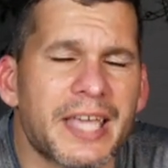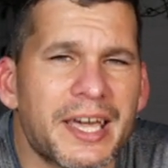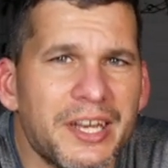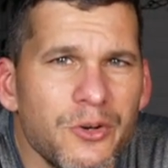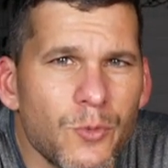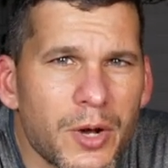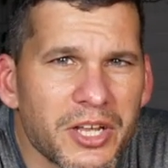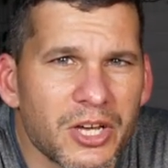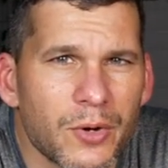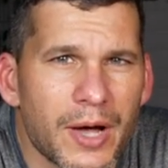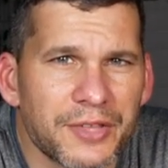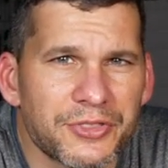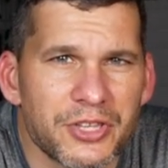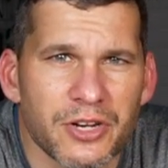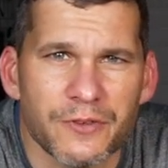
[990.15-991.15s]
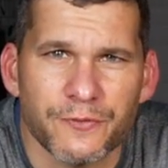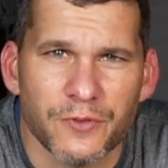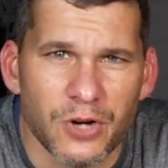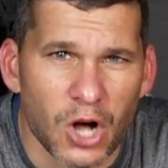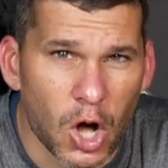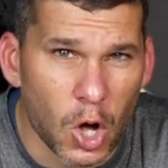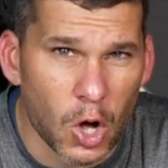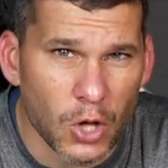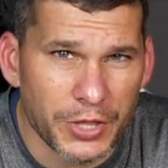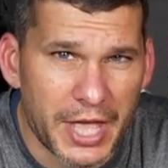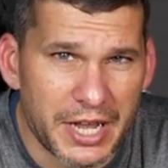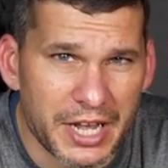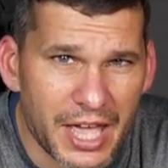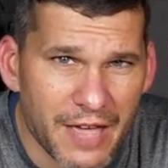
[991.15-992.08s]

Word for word: I didn't want to go out there for all that